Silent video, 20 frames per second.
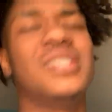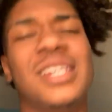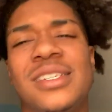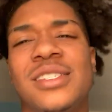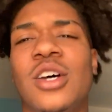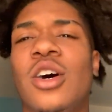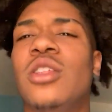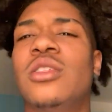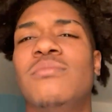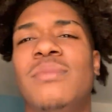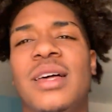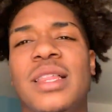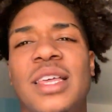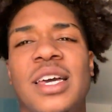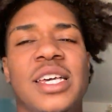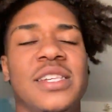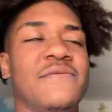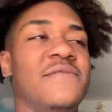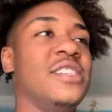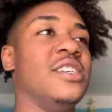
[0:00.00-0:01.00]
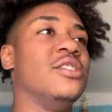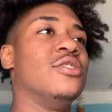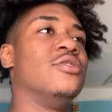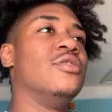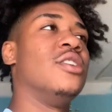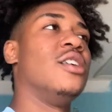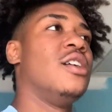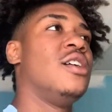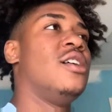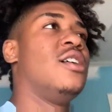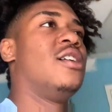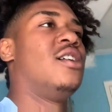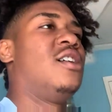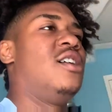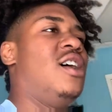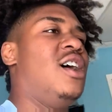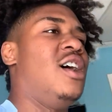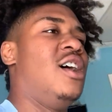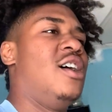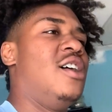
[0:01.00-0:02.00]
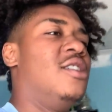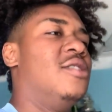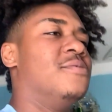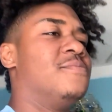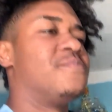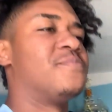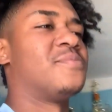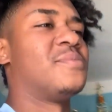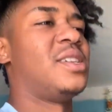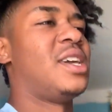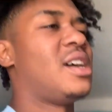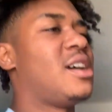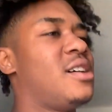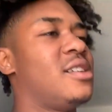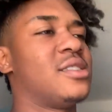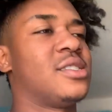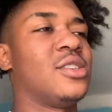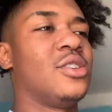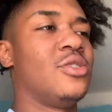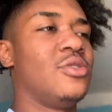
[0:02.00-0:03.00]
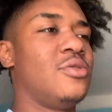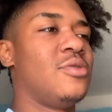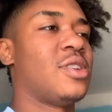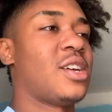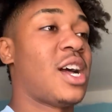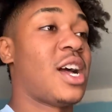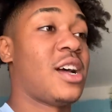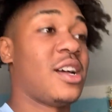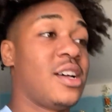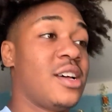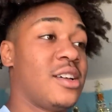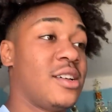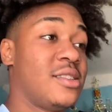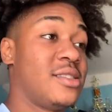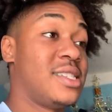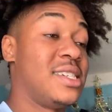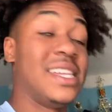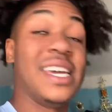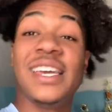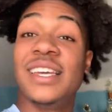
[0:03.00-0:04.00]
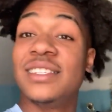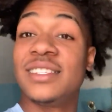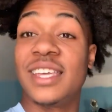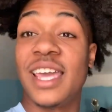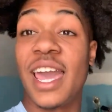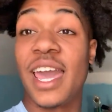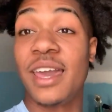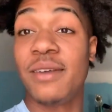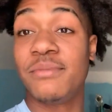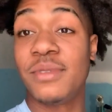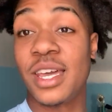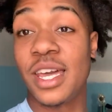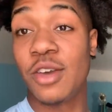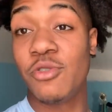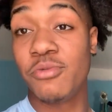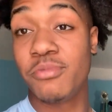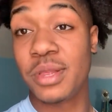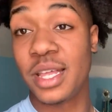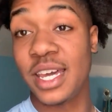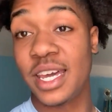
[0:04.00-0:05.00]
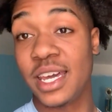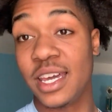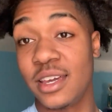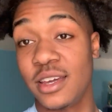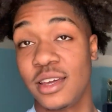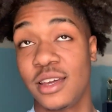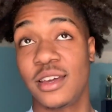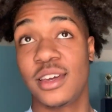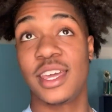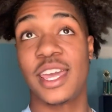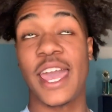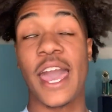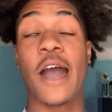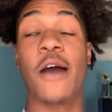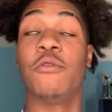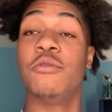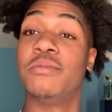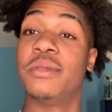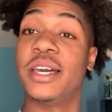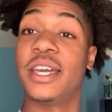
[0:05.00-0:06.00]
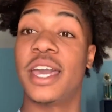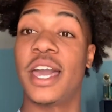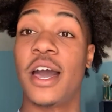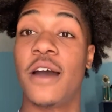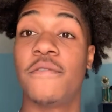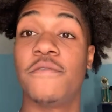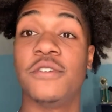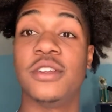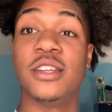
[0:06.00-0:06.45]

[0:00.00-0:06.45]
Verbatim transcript: that's all in my last video. Um, yeah, so uh, today is game day. We play Cal. We play Calvary